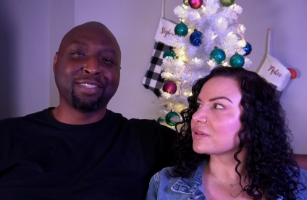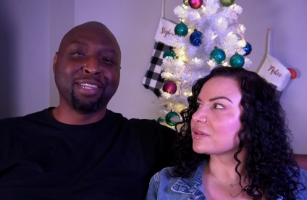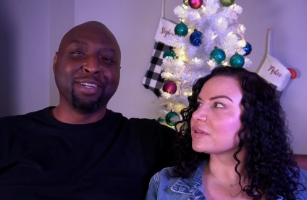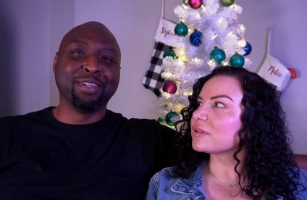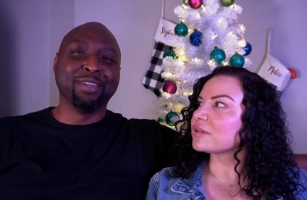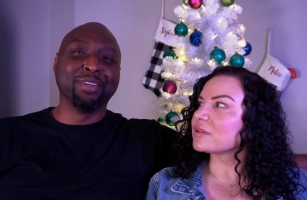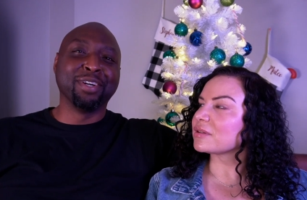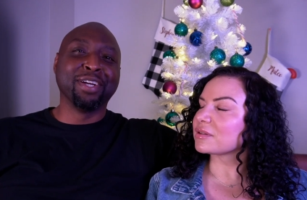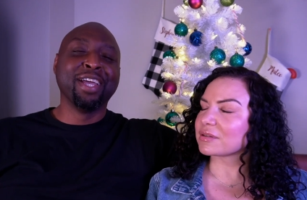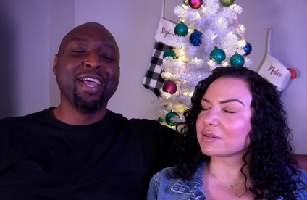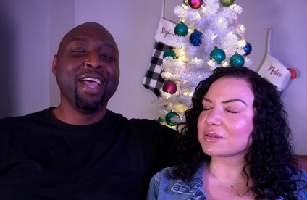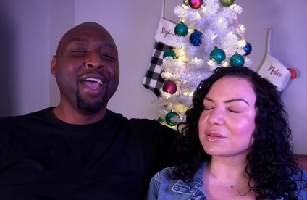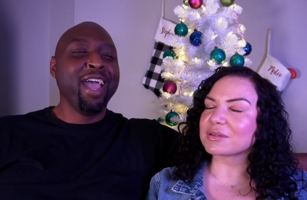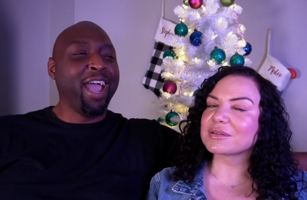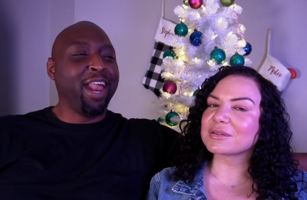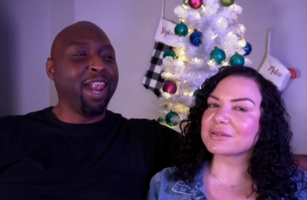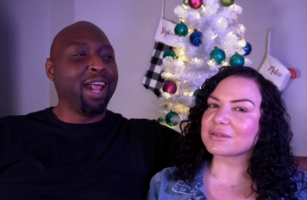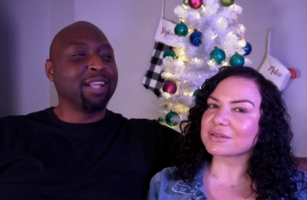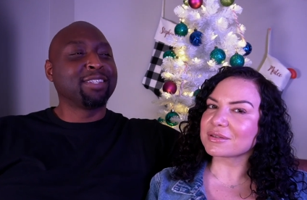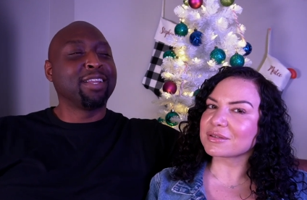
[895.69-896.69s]
Speaker 1: store
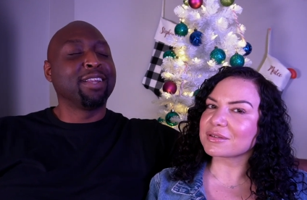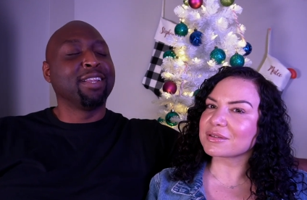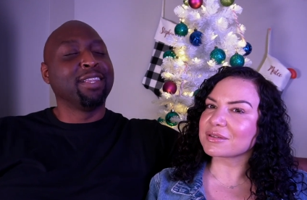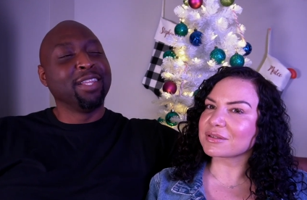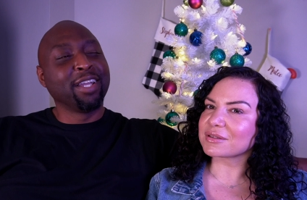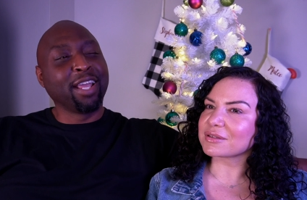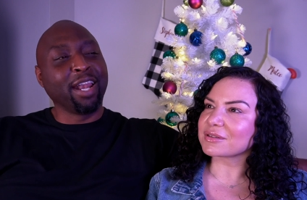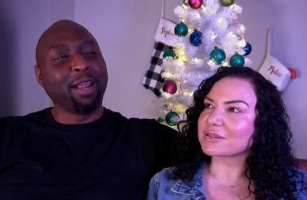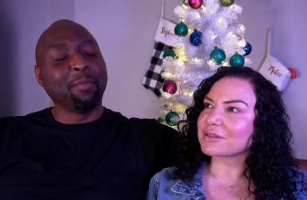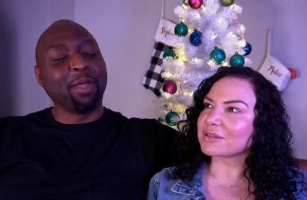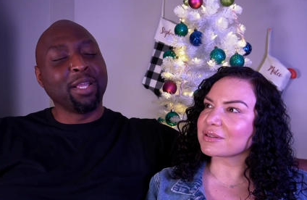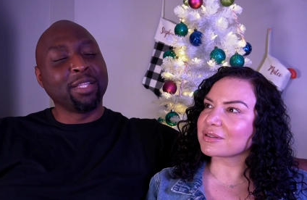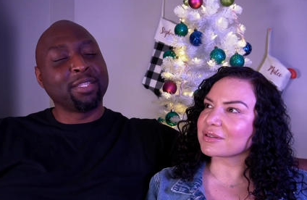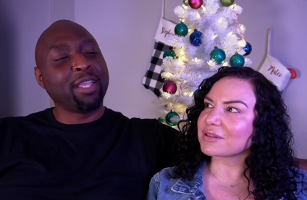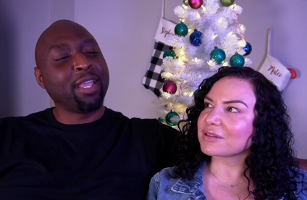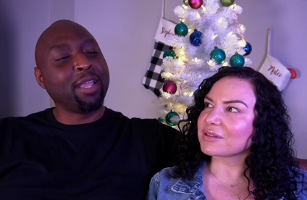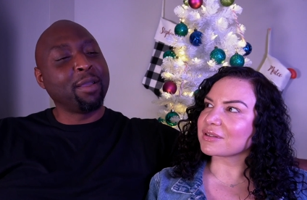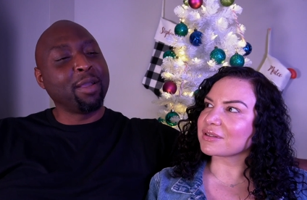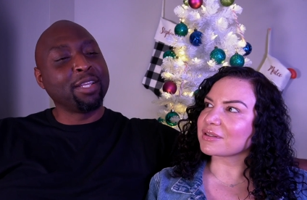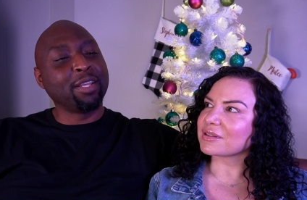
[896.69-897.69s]
and I started looking. I'm like,
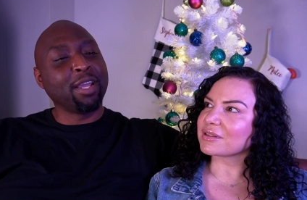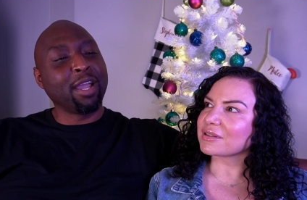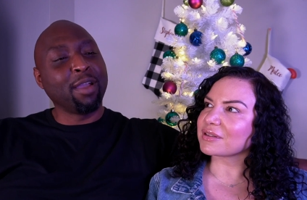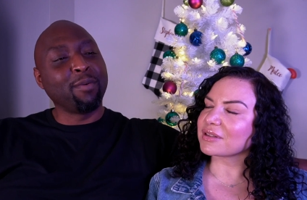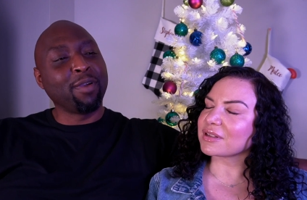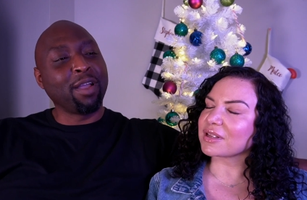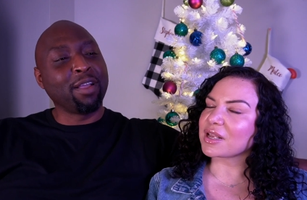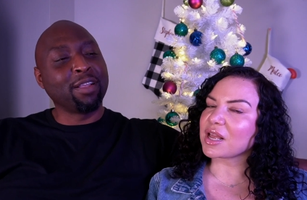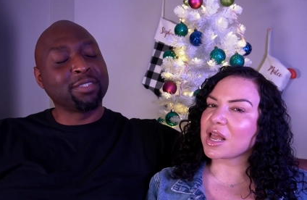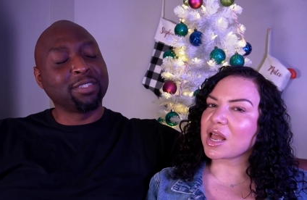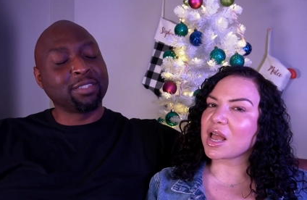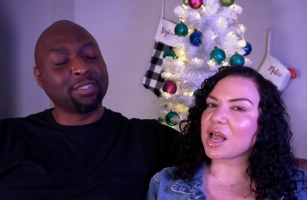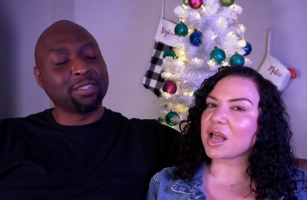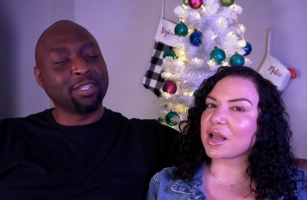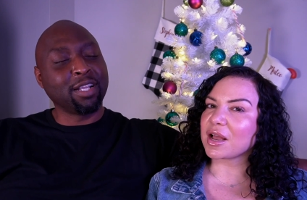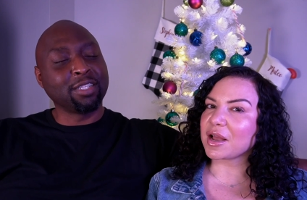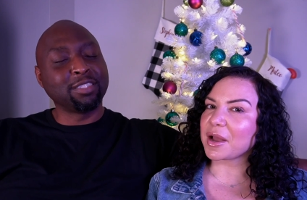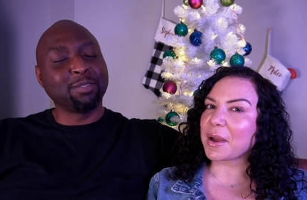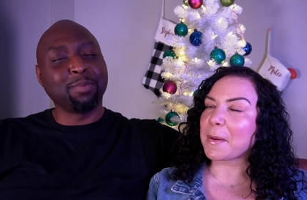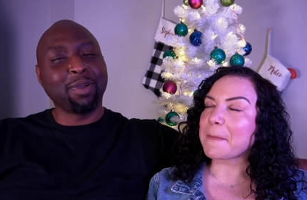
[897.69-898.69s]
damn, I, I, I
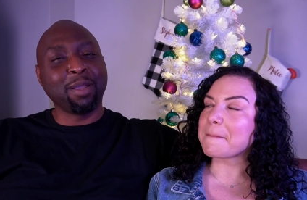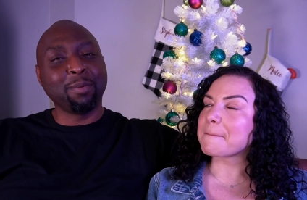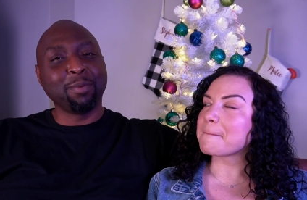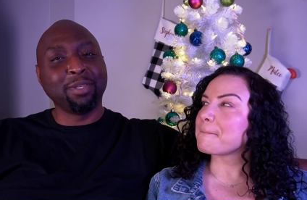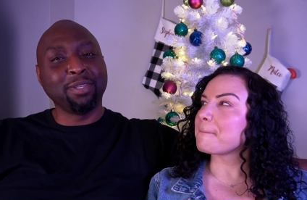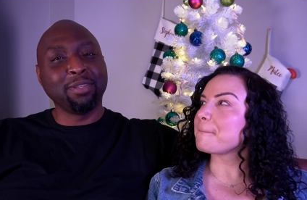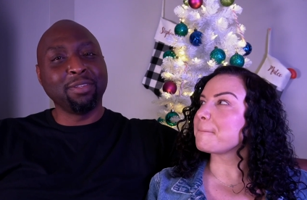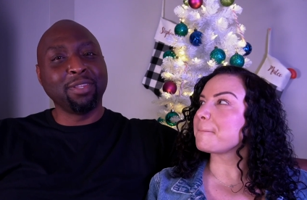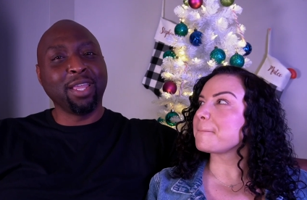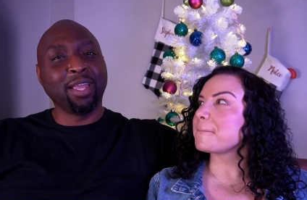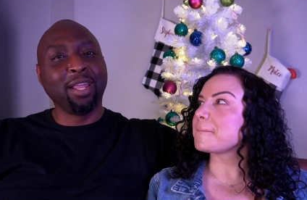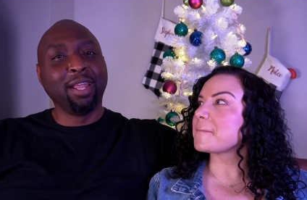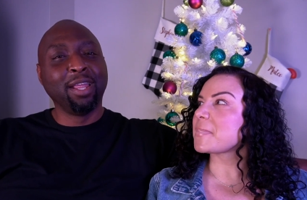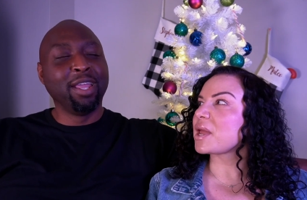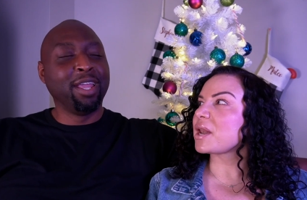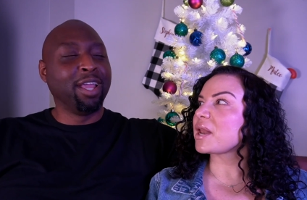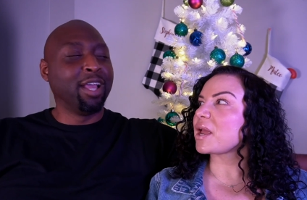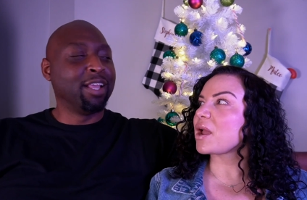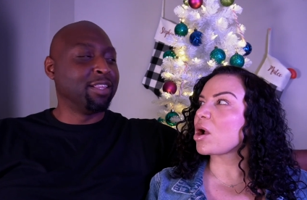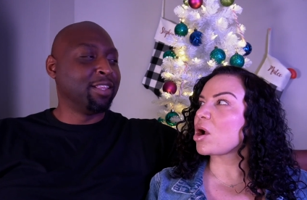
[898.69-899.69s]
should probably do that. And
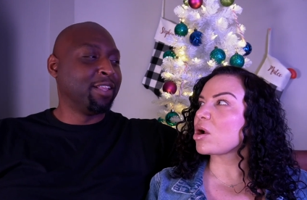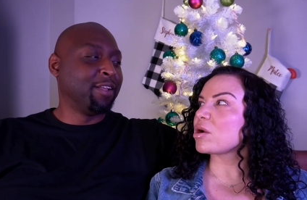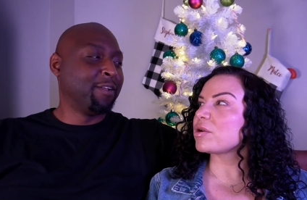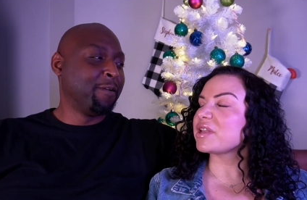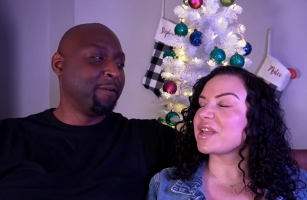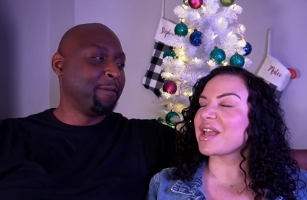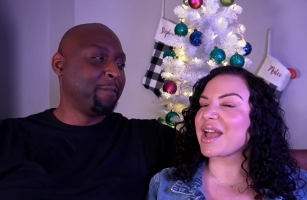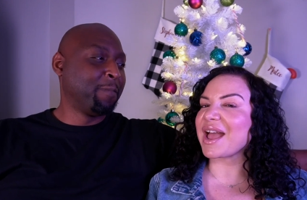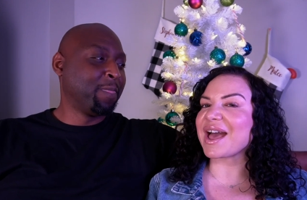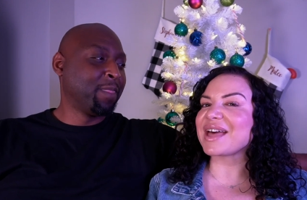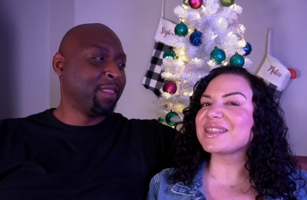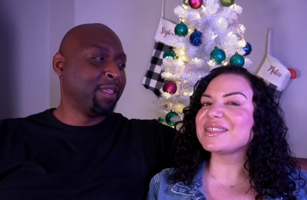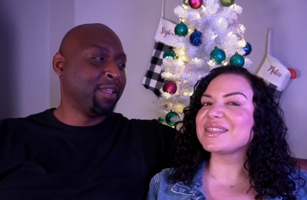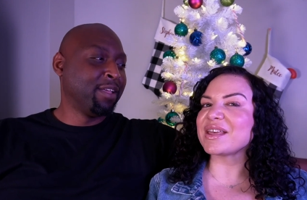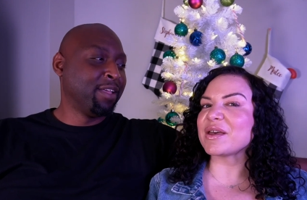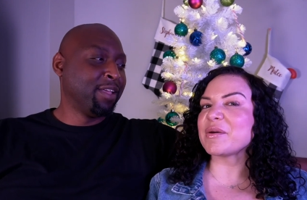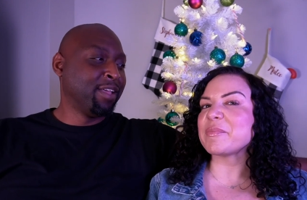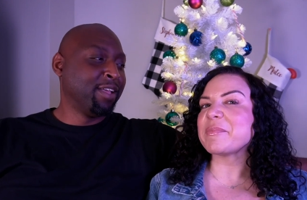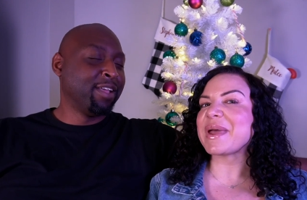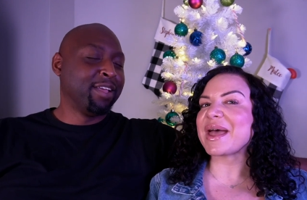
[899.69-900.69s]
I
Speaker 2: already had
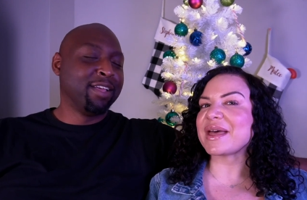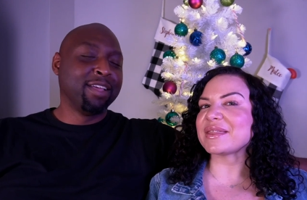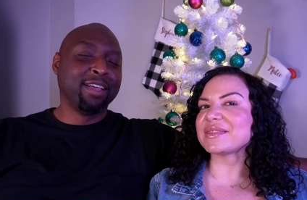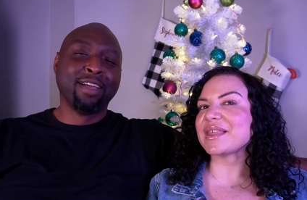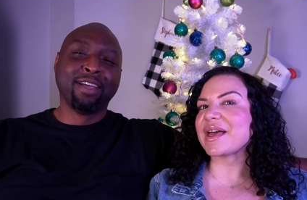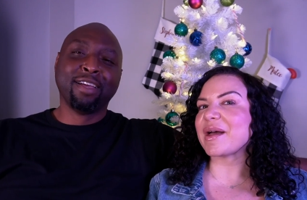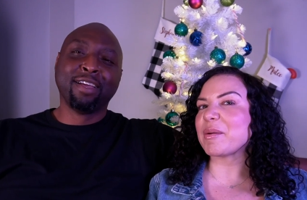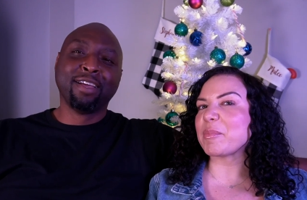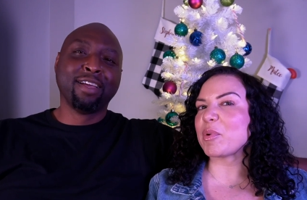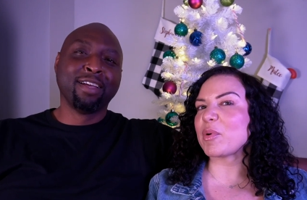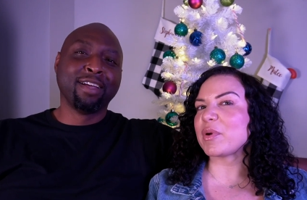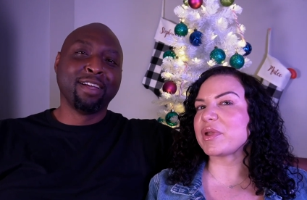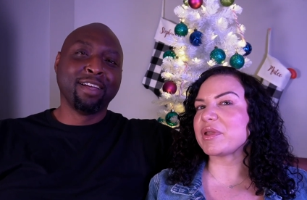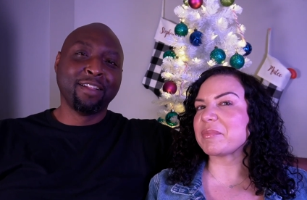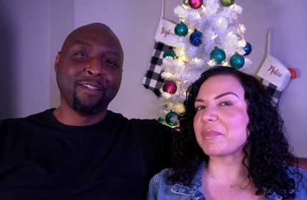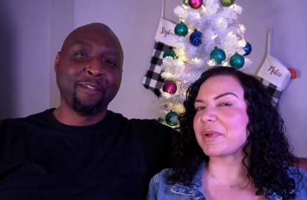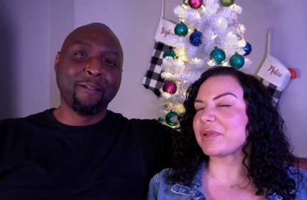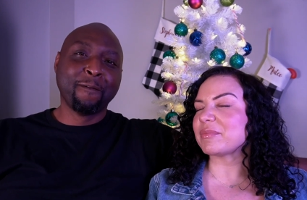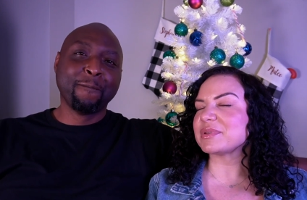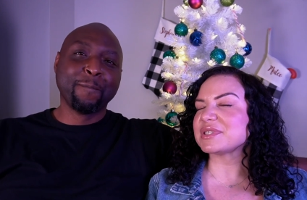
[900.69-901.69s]
them at that point in my